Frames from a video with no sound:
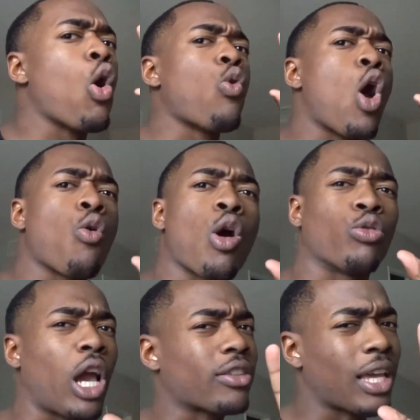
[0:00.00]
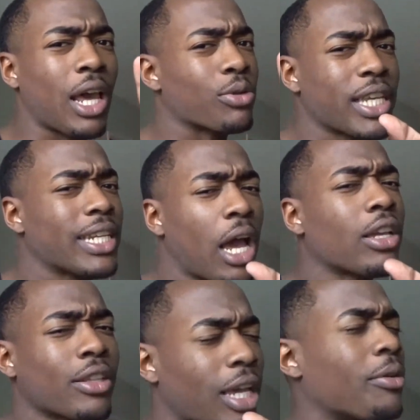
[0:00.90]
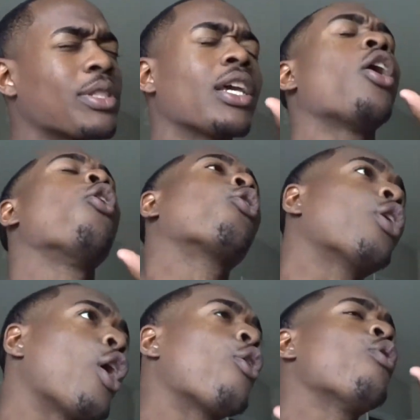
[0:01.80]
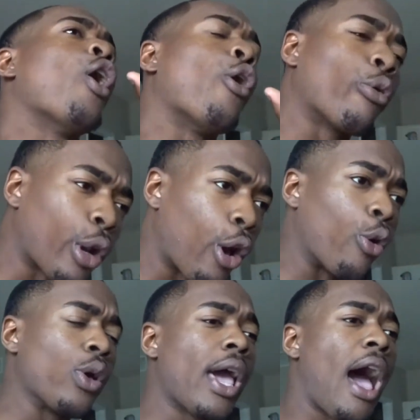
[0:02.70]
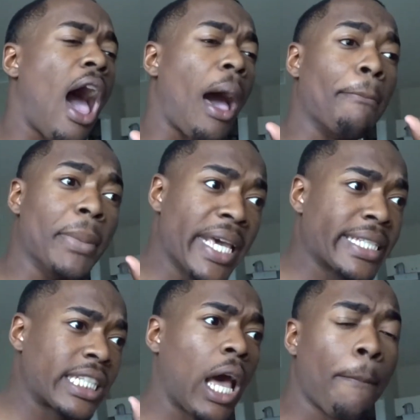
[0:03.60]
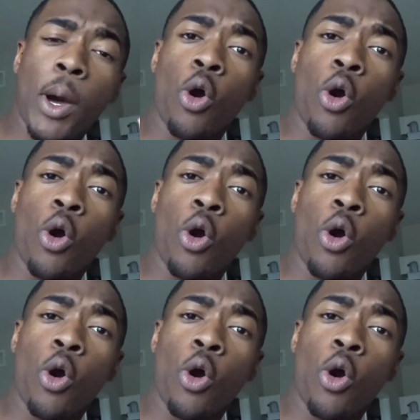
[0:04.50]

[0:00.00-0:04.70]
whoa, whoa. Y'all thought that was it, dog? Y'all thought that was it. Hold on, hold on. I messed up